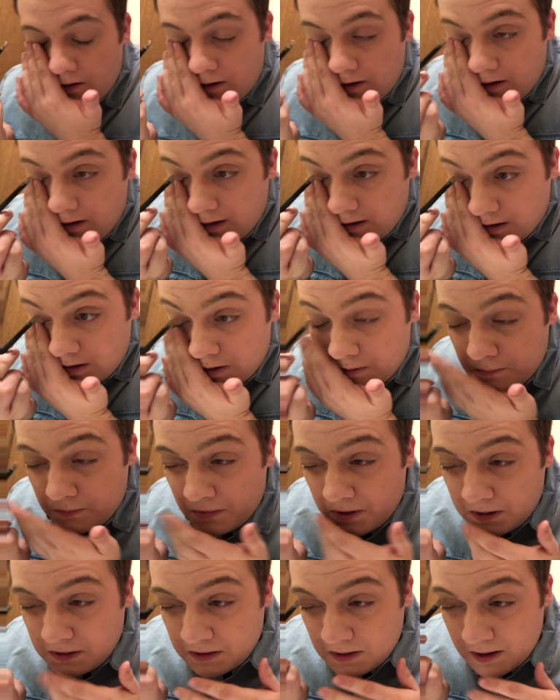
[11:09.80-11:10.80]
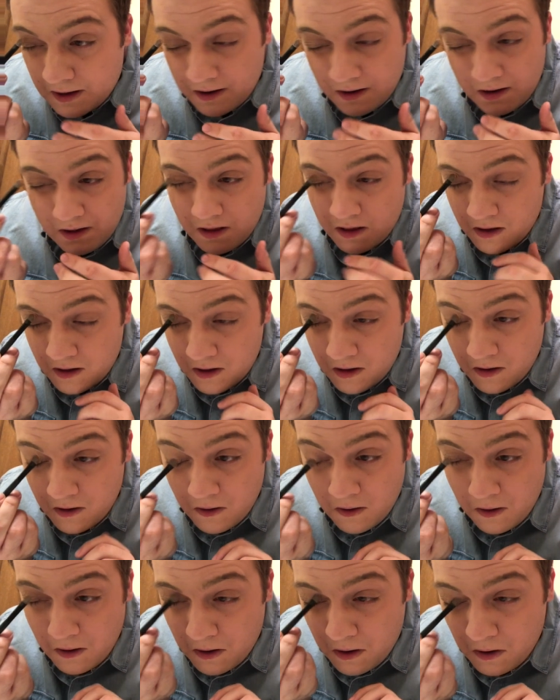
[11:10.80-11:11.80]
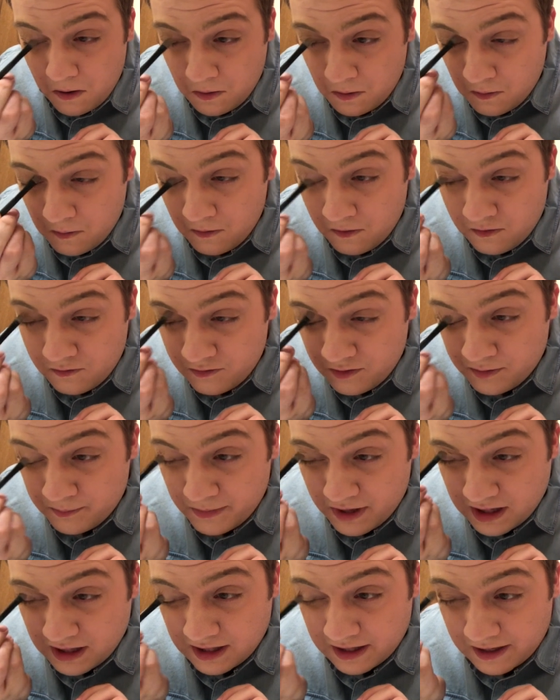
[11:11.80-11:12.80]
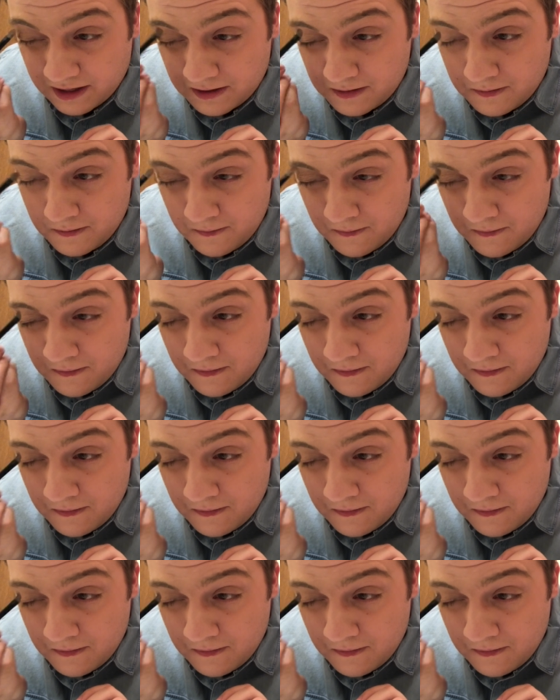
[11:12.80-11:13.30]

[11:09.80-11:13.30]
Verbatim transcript: and I just put that all over my lid.